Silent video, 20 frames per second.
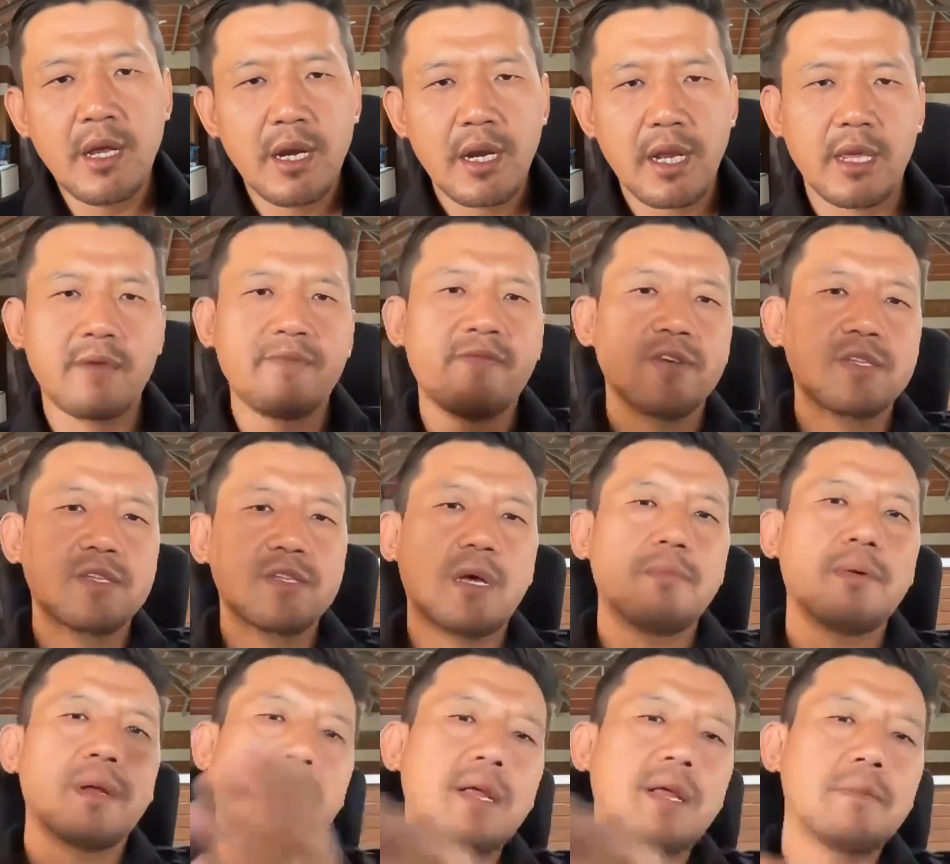Like, for
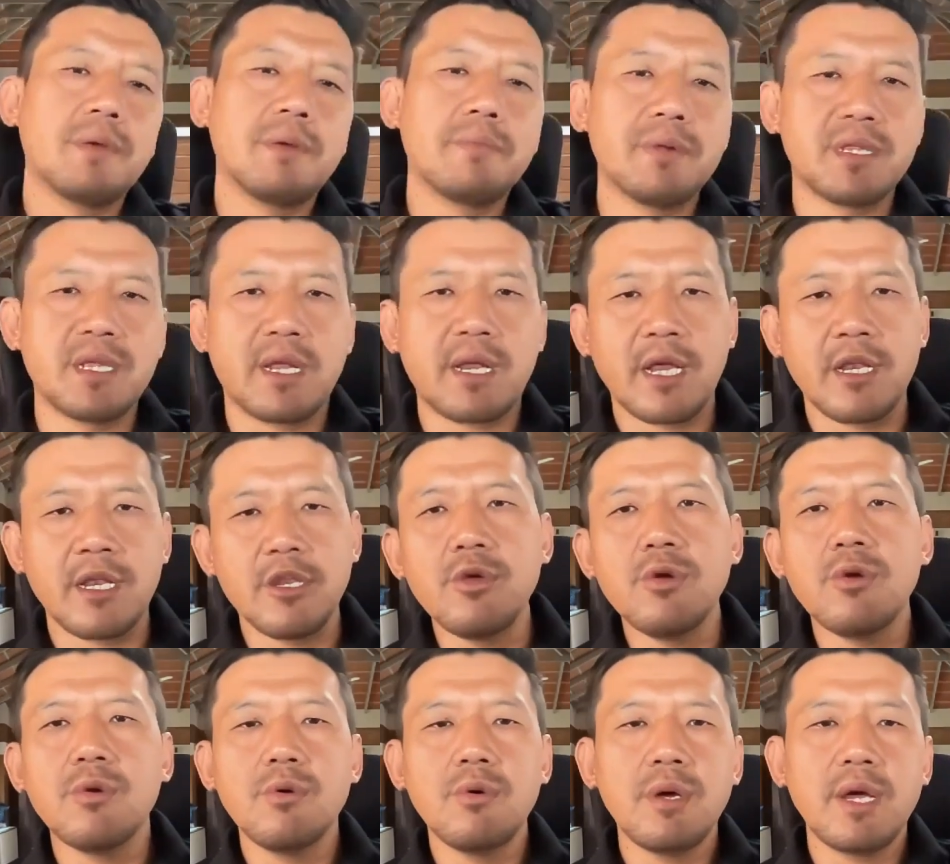example, I had people that I
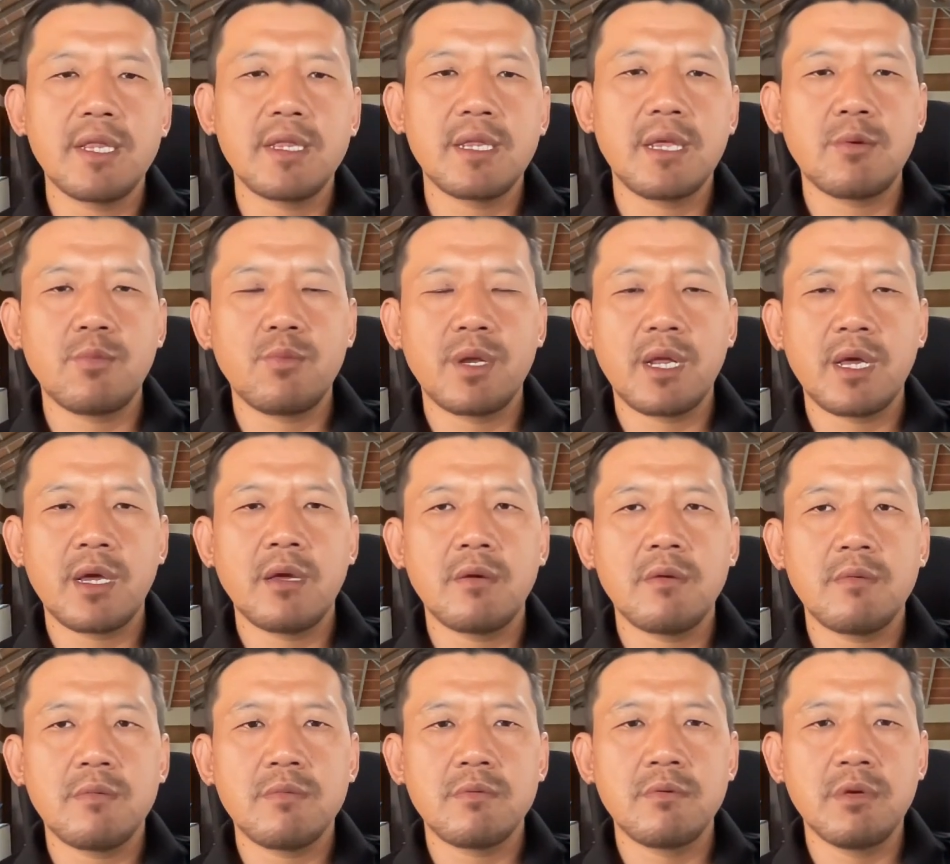knew, and then when I
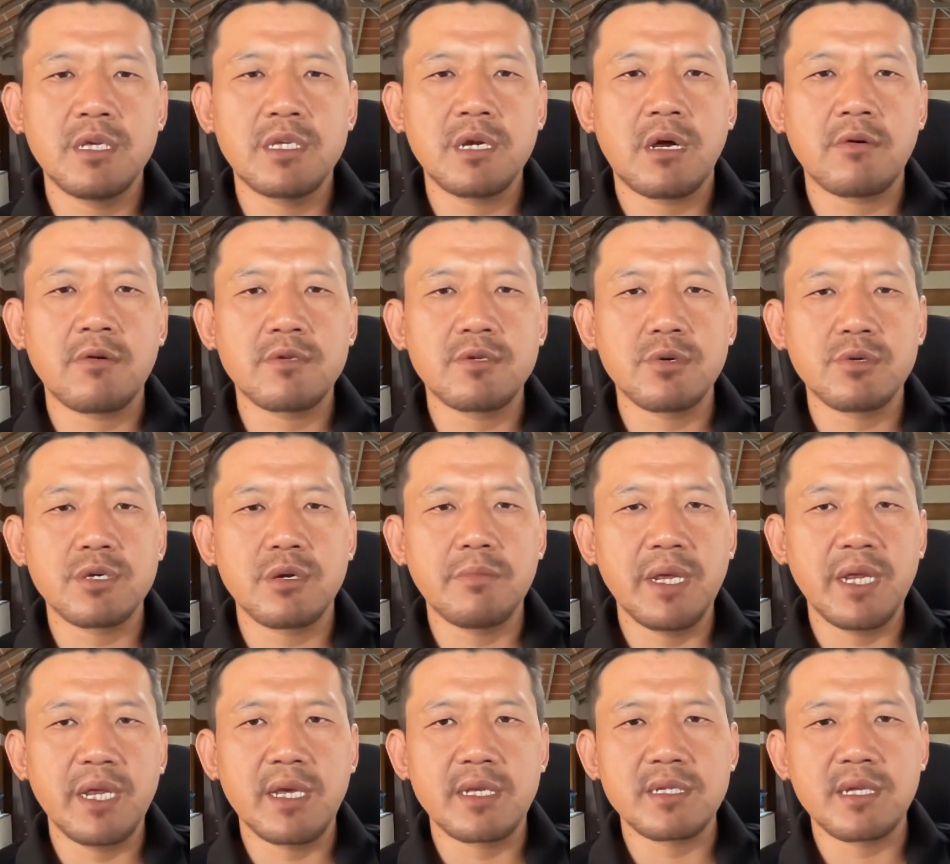reached out on social
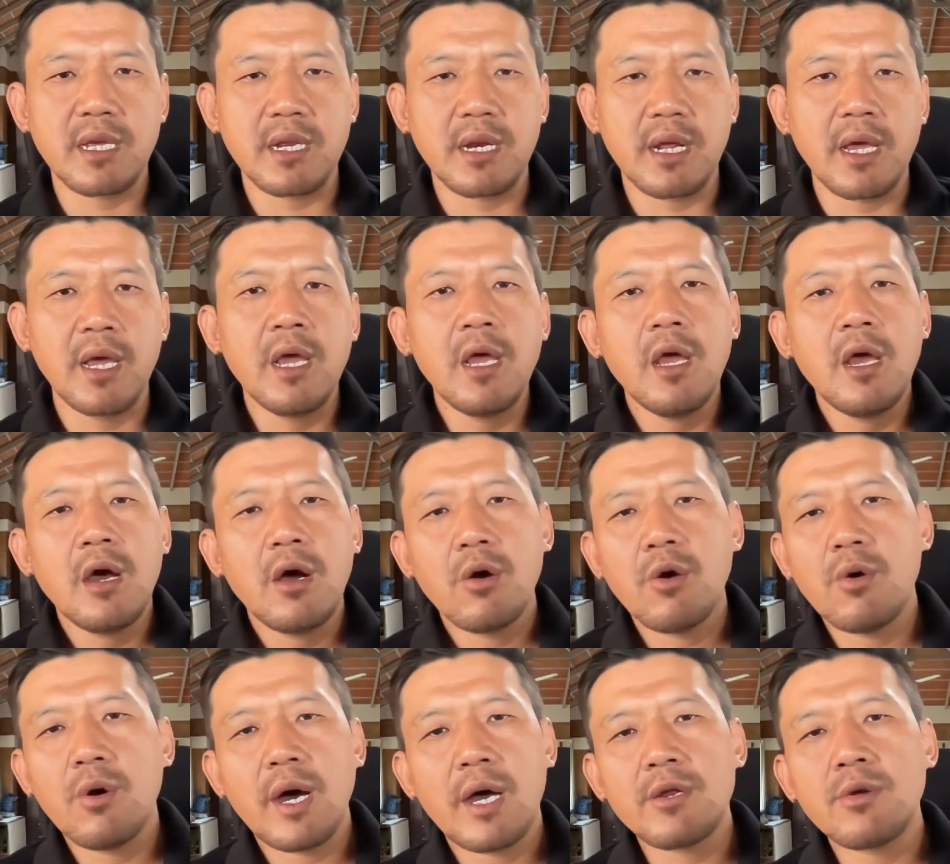media saying like,
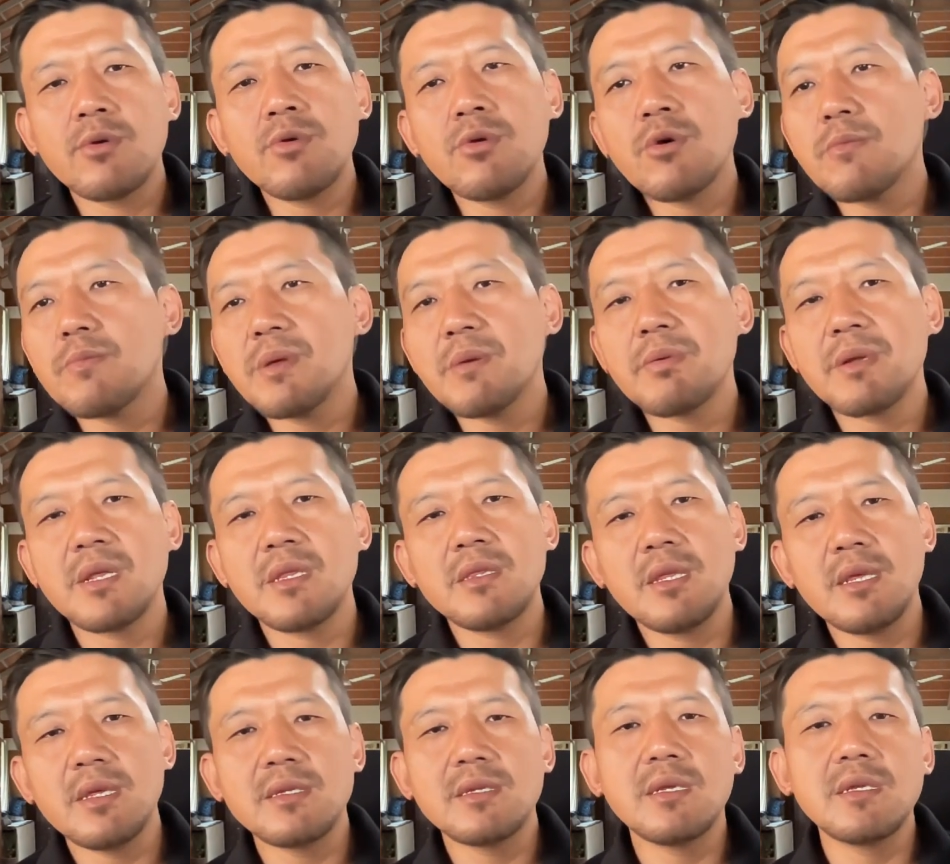oh, I don't know people in
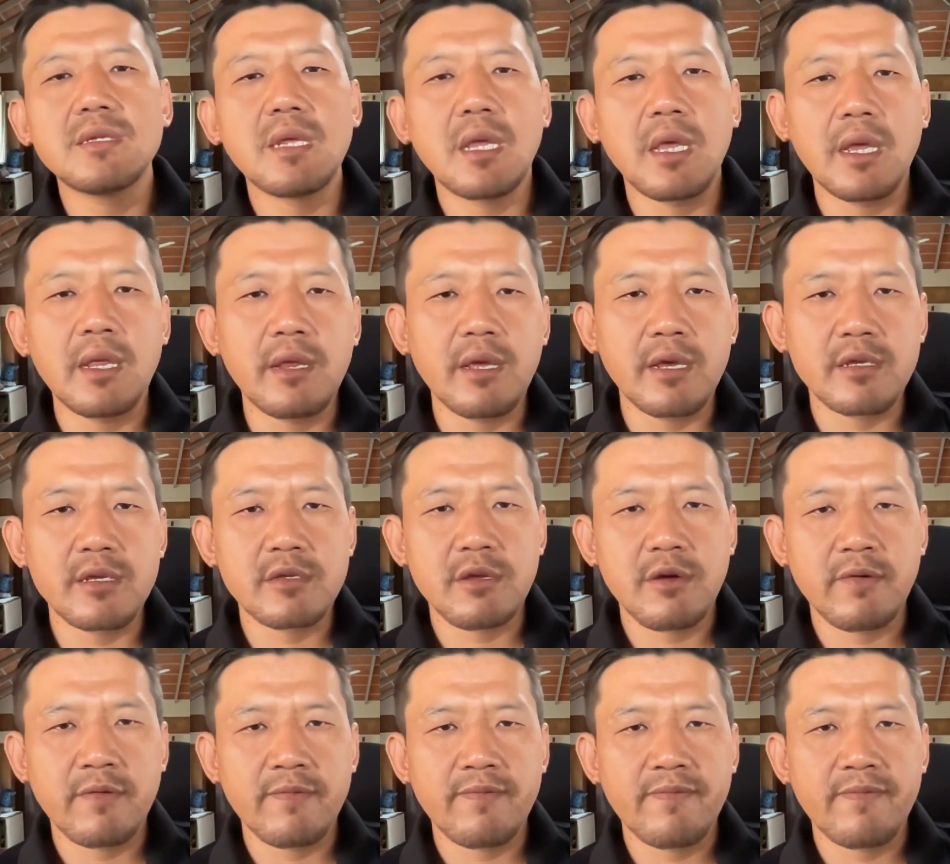these areas of